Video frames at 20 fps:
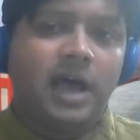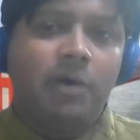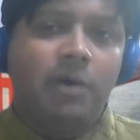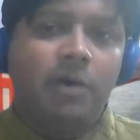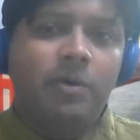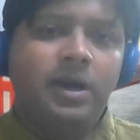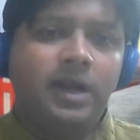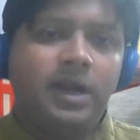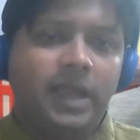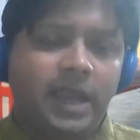
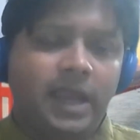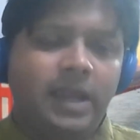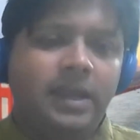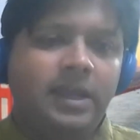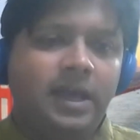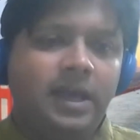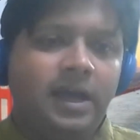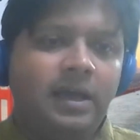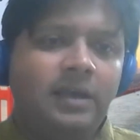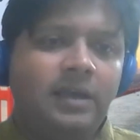our
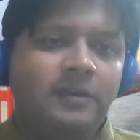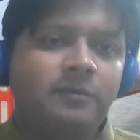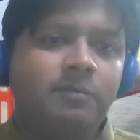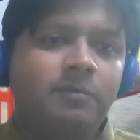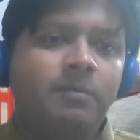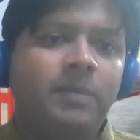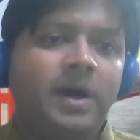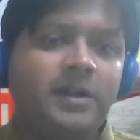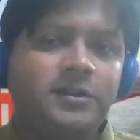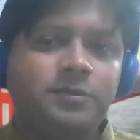area
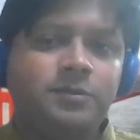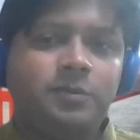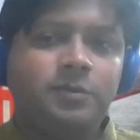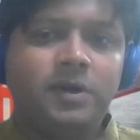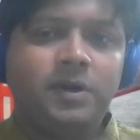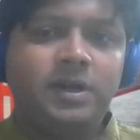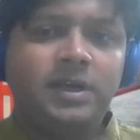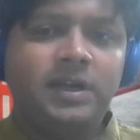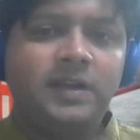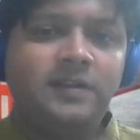is much
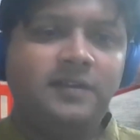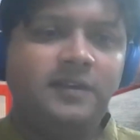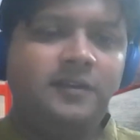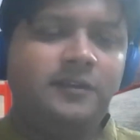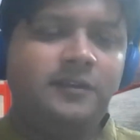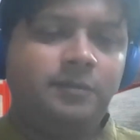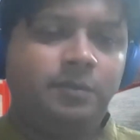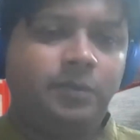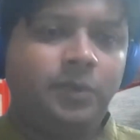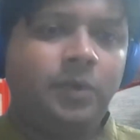more
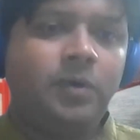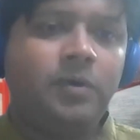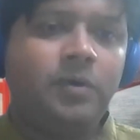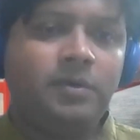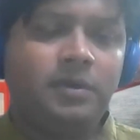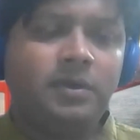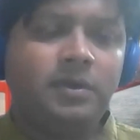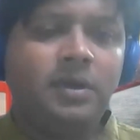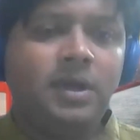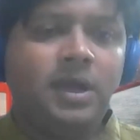disease
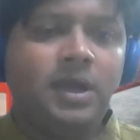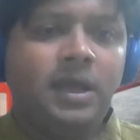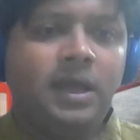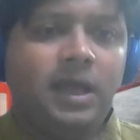prone,